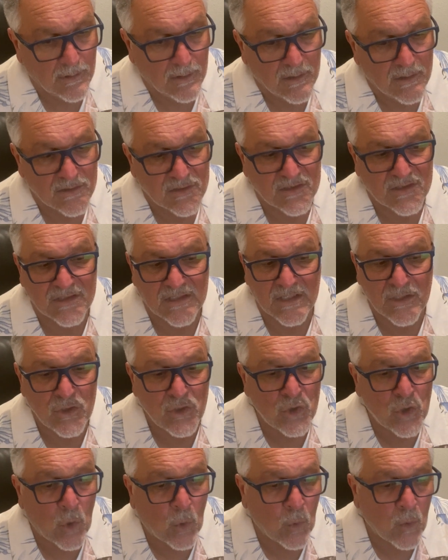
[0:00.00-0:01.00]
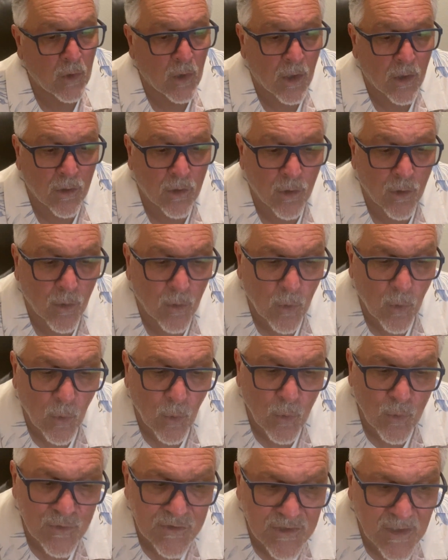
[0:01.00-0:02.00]
Sin no longer
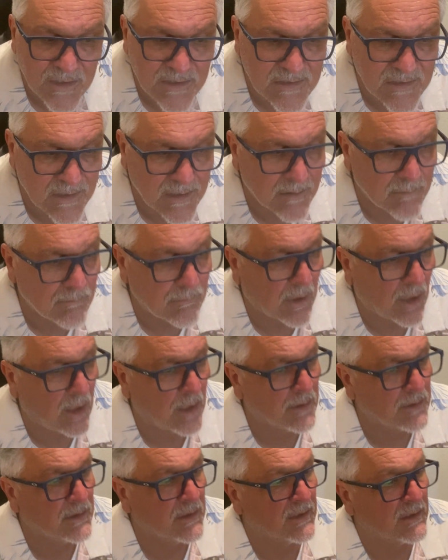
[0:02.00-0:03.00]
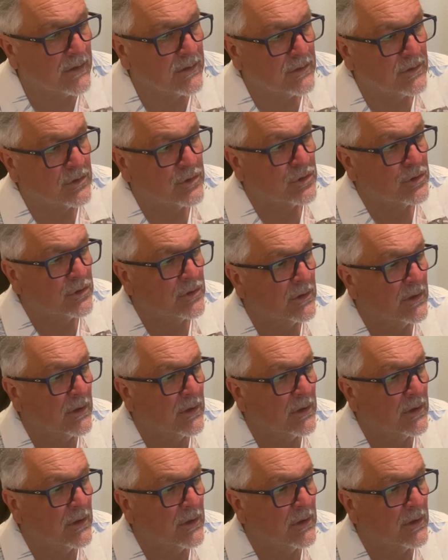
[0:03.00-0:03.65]
holds us in bondage.